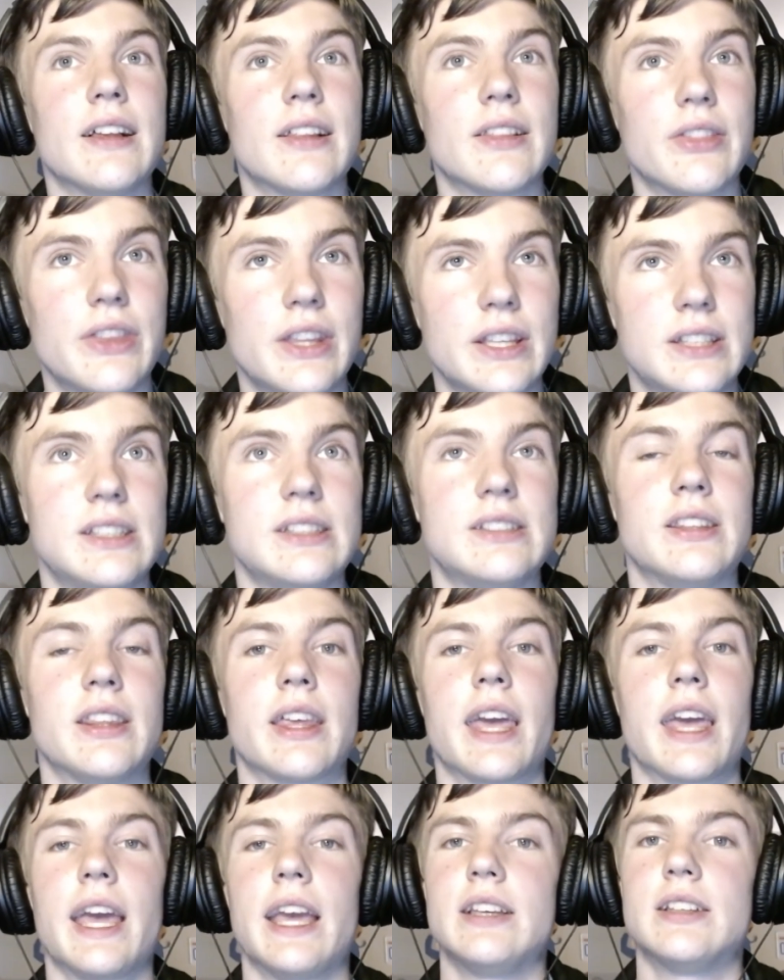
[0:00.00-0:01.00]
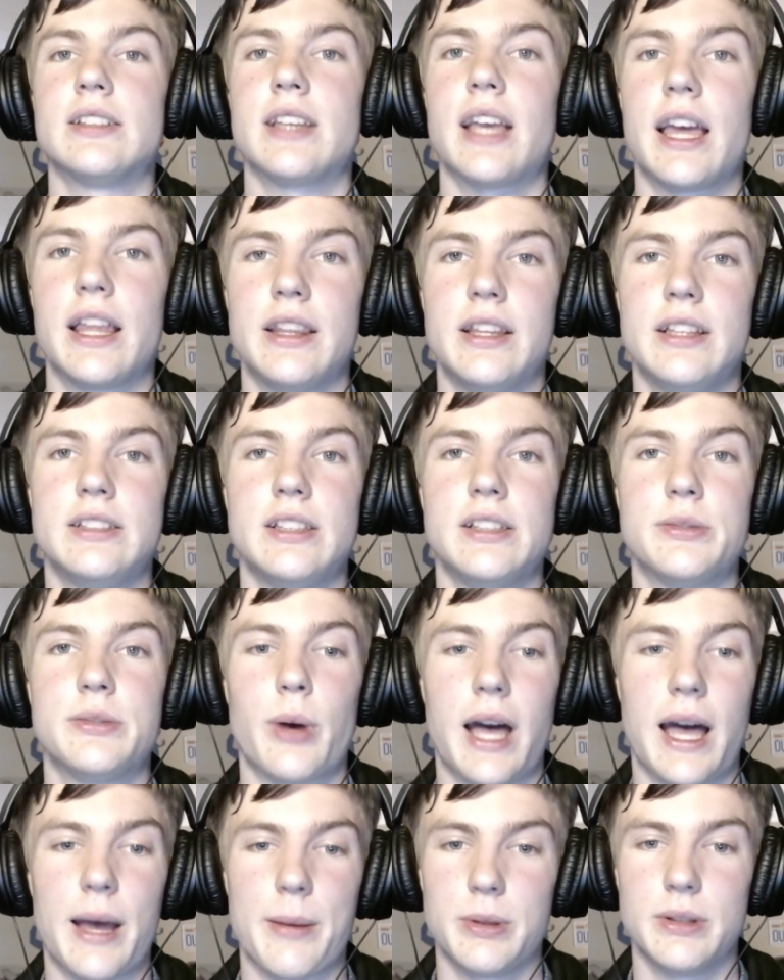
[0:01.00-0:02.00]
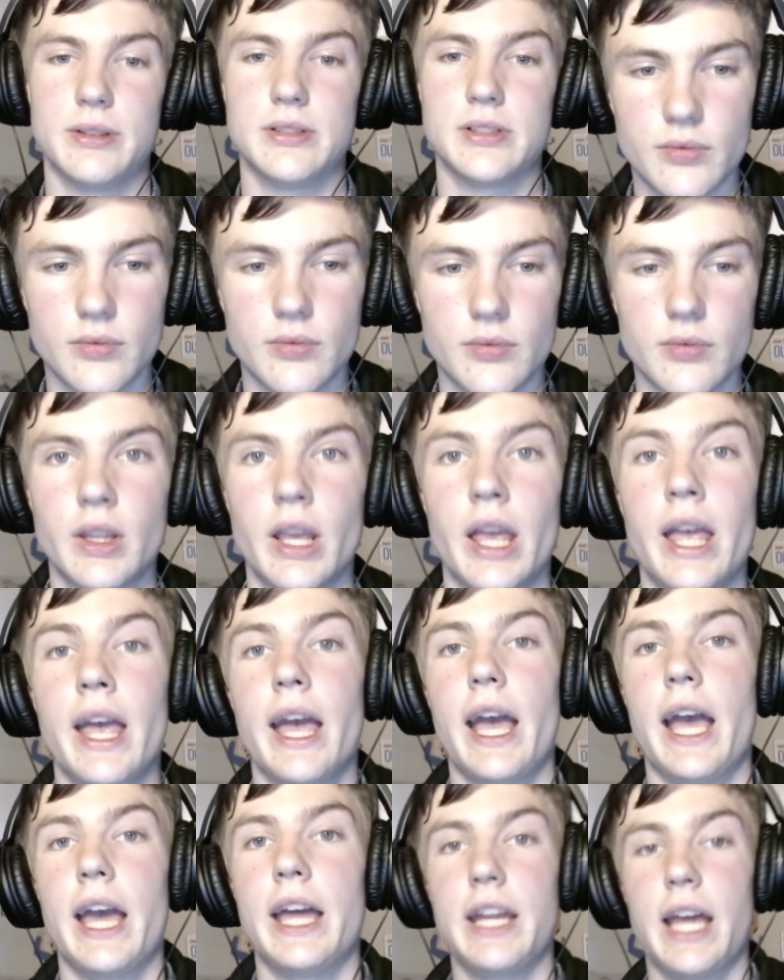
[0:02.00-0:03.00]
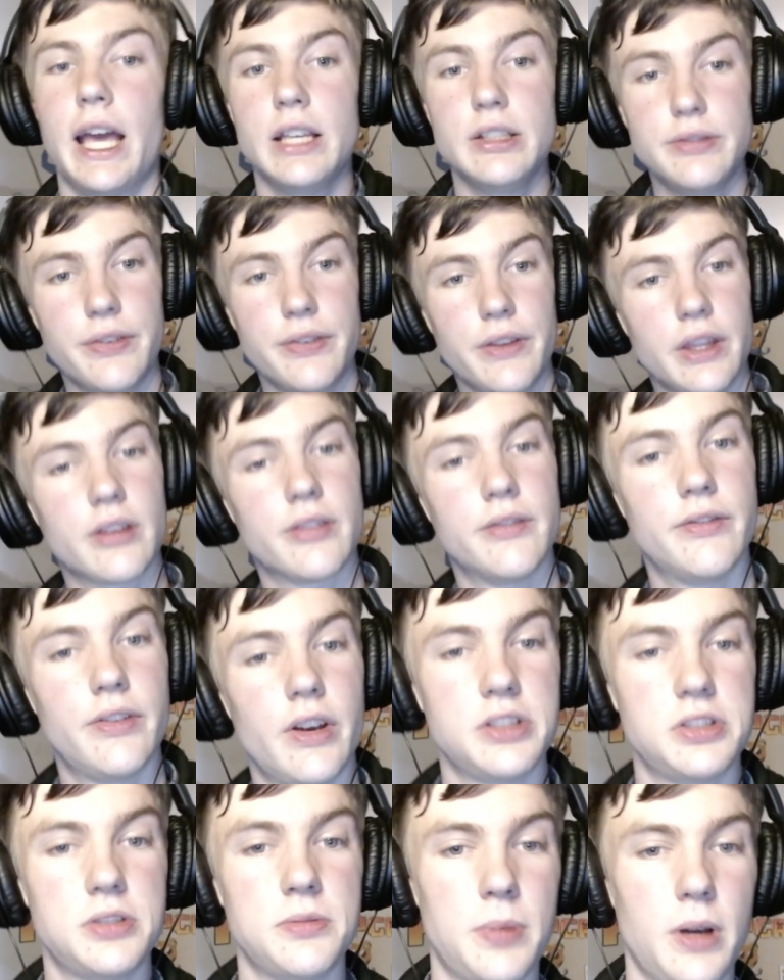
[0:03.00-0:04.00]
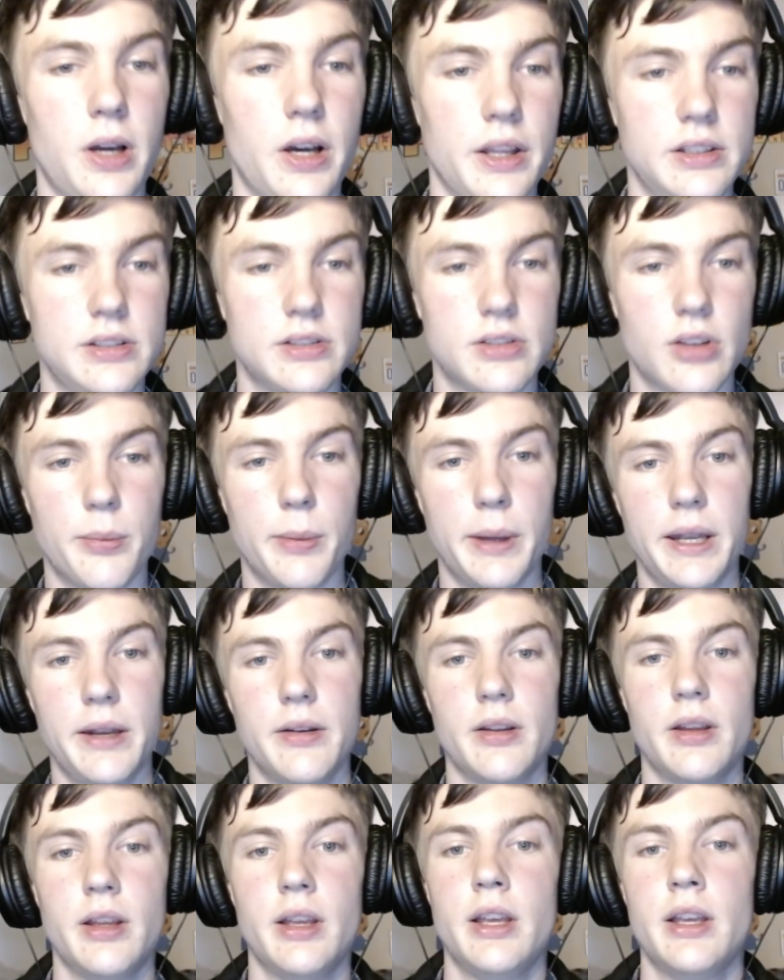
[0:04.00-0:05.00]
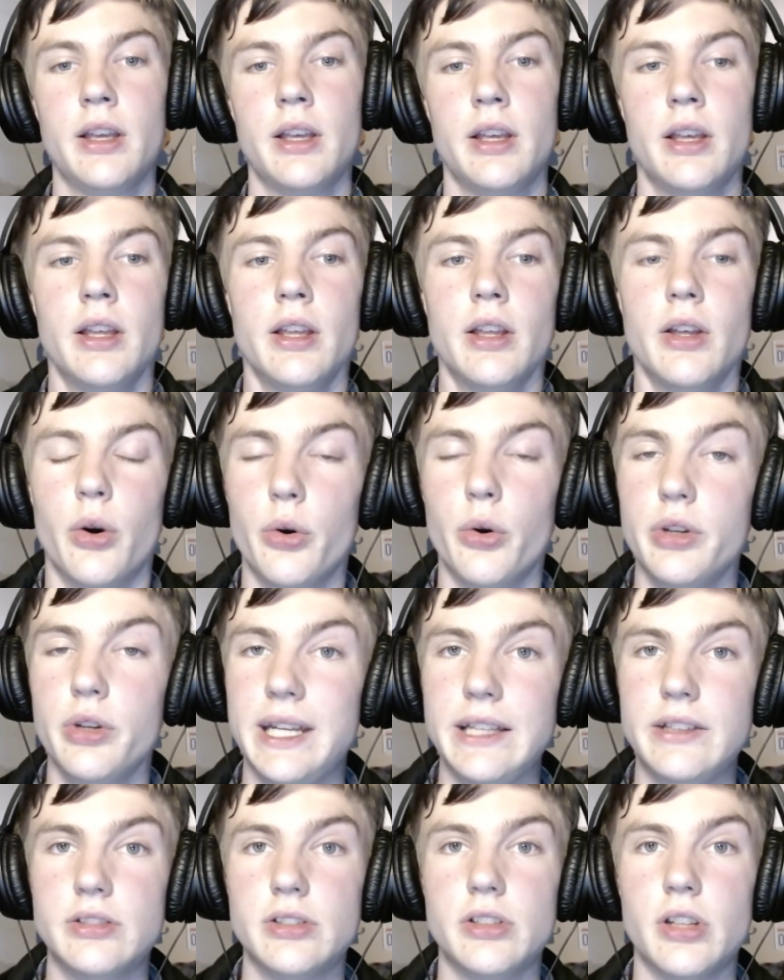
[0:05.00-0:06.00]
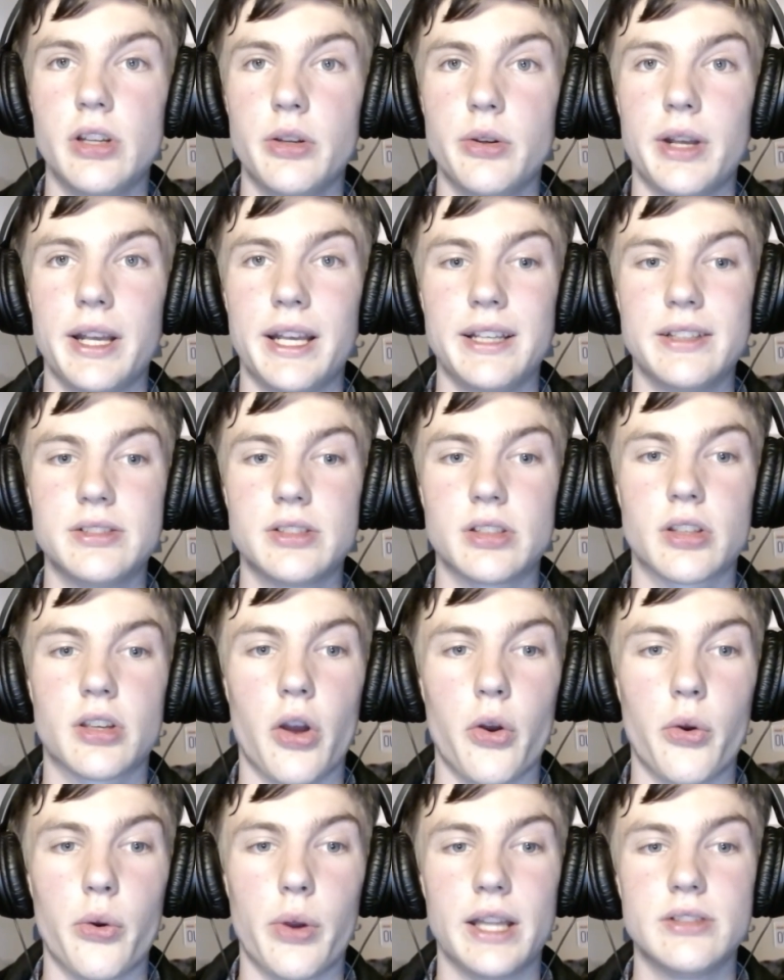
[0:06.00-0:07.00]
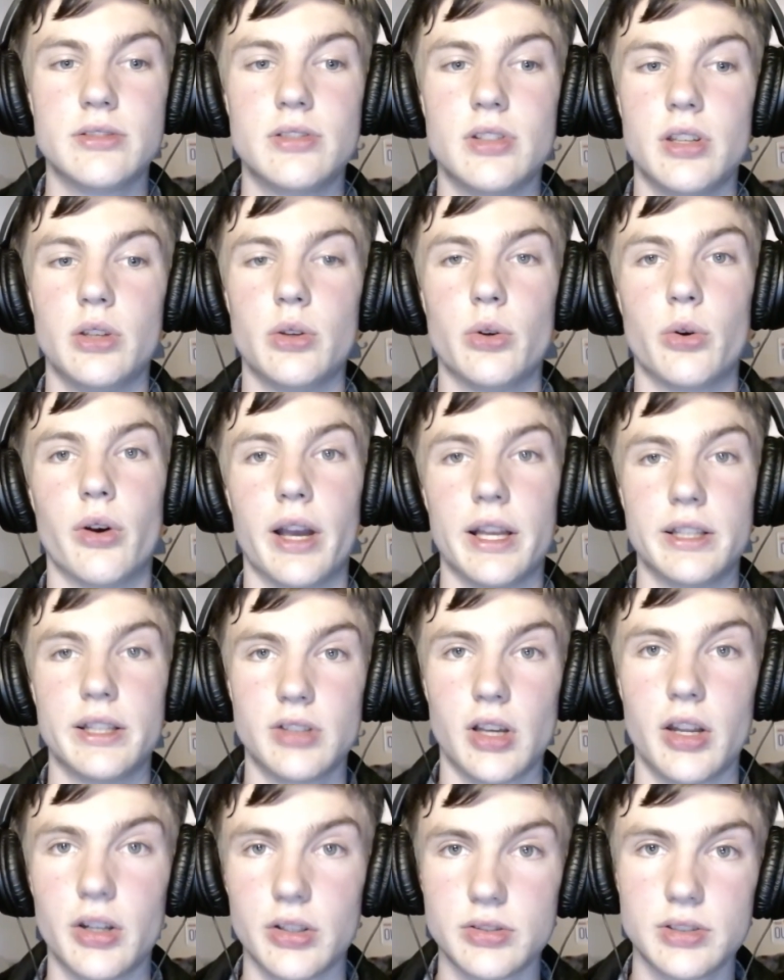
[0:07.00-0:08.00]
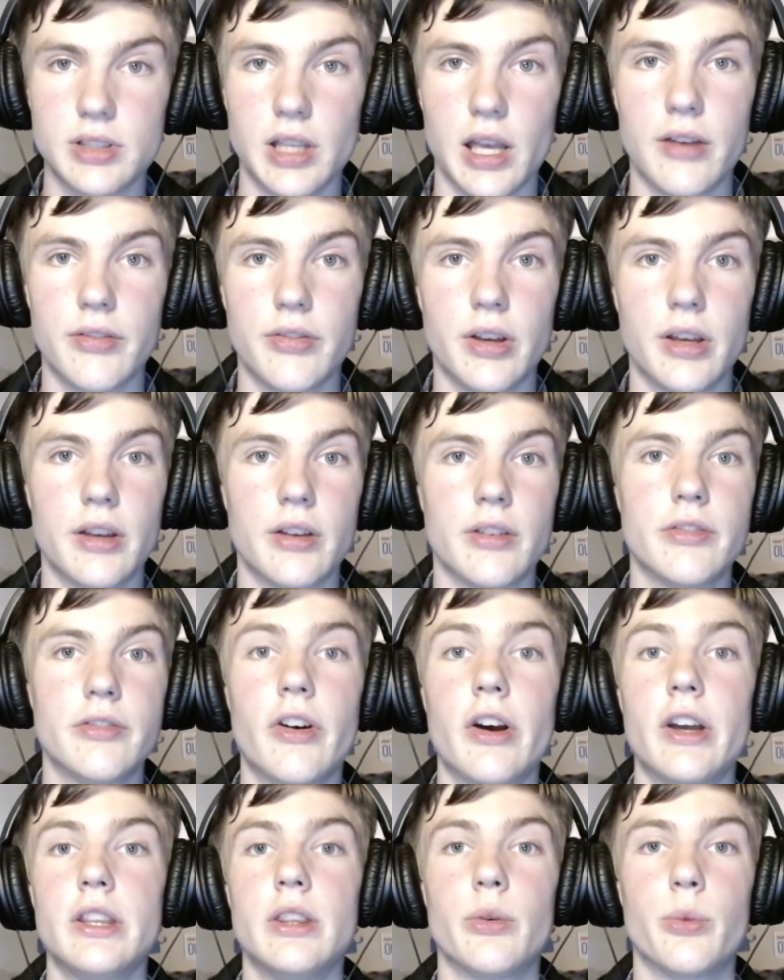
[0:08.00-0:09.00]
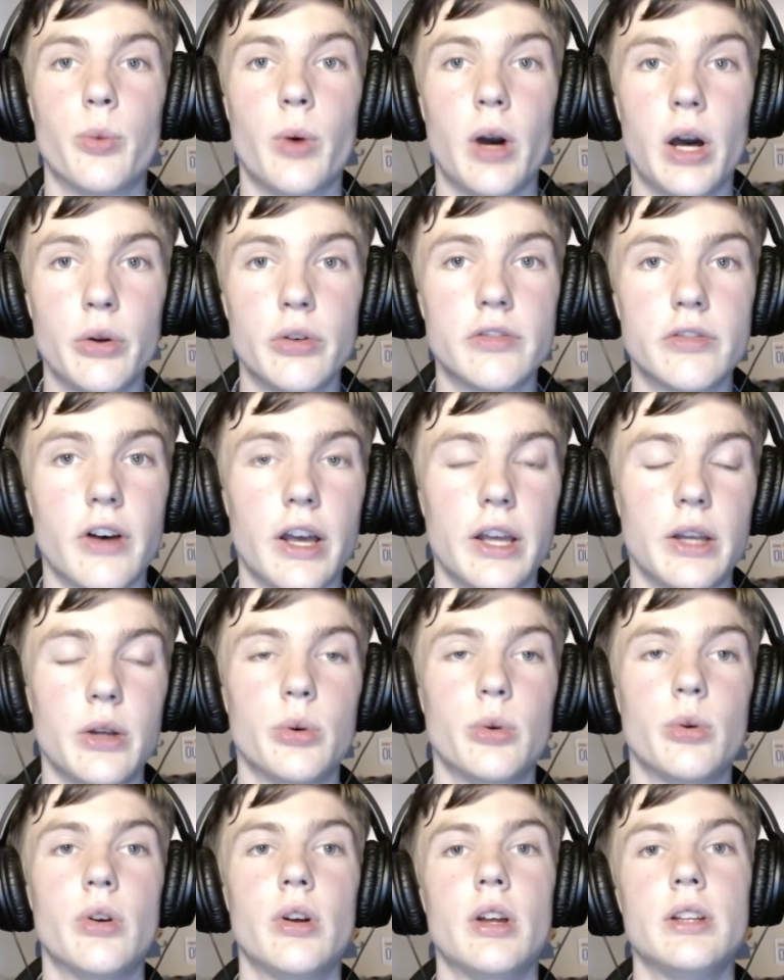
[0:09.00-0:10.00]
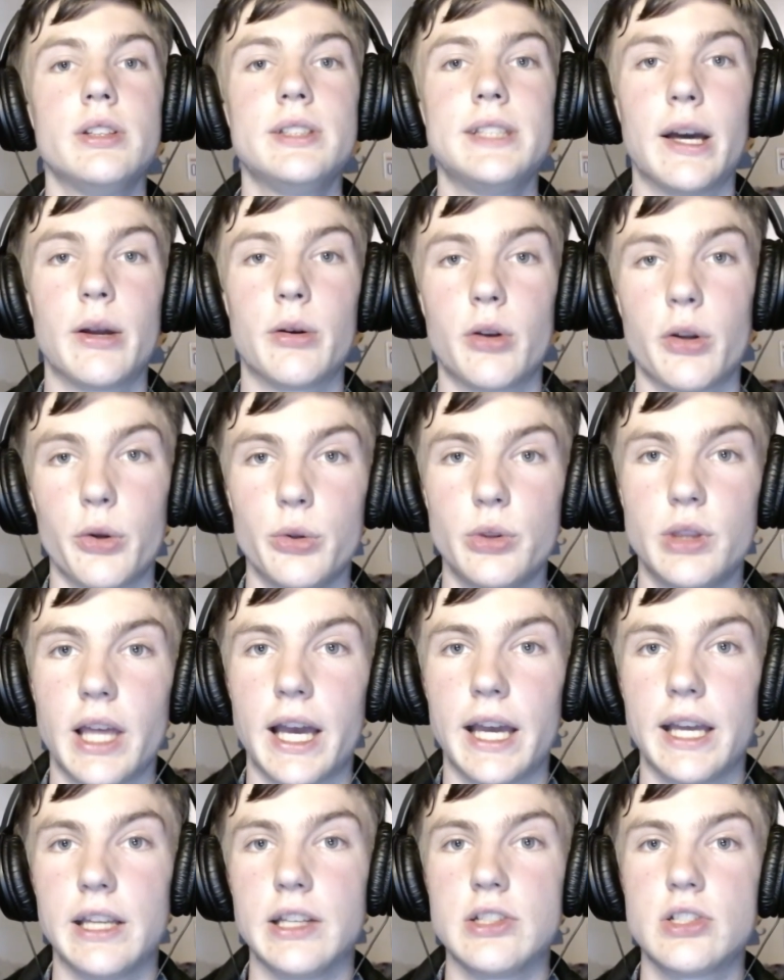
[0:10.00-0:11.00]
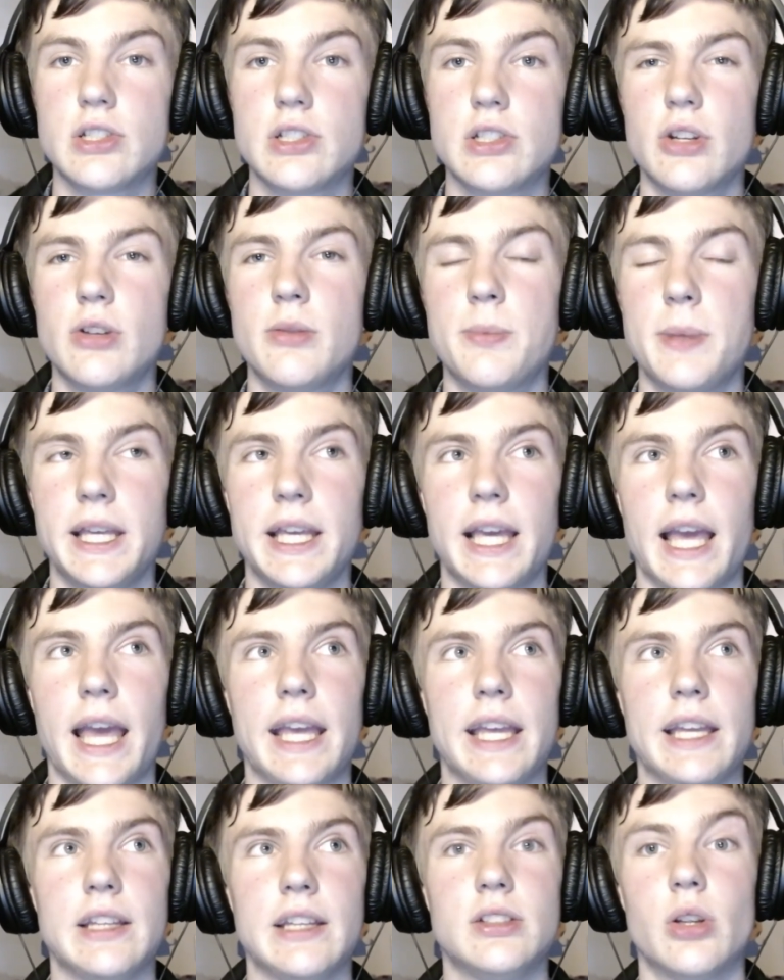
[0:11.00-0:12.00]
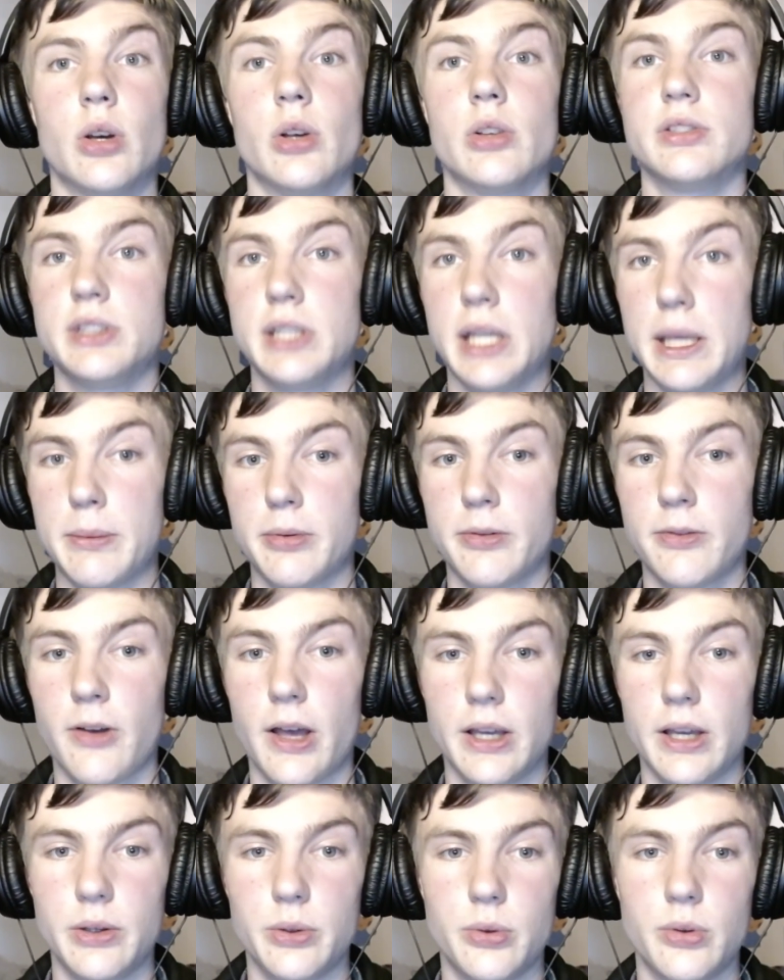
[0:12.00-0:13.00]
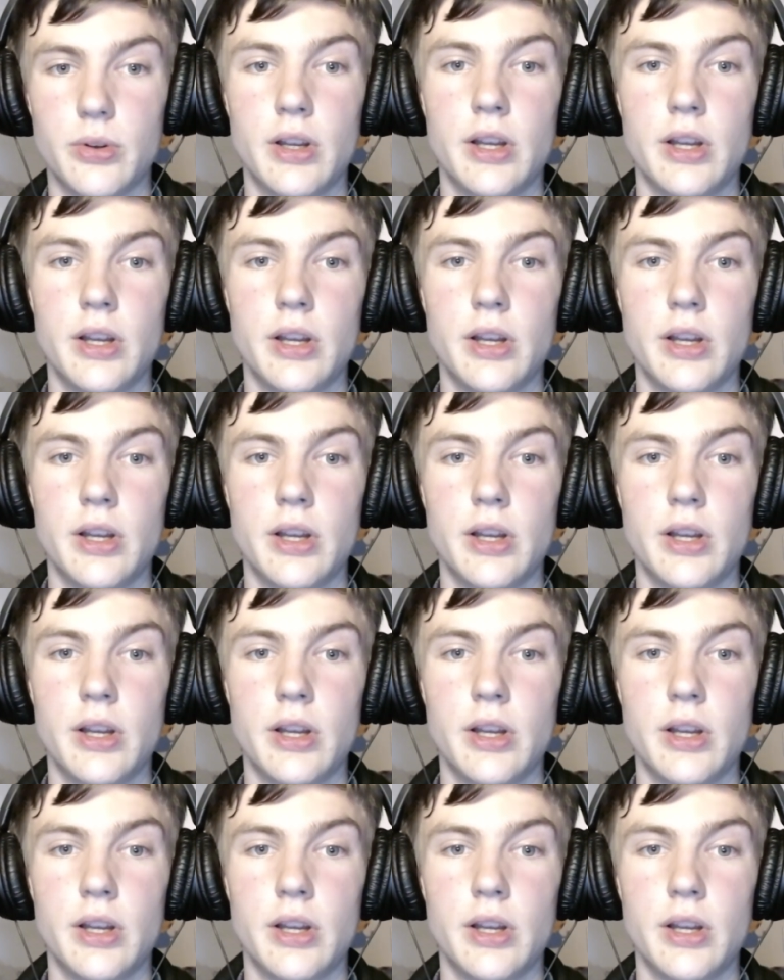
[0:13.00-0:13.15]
this is the case and this is what happens. And as for the conversion part of this comment, all you need to do is go into your Aternos server, find the world file, download that. It should be a .zip file,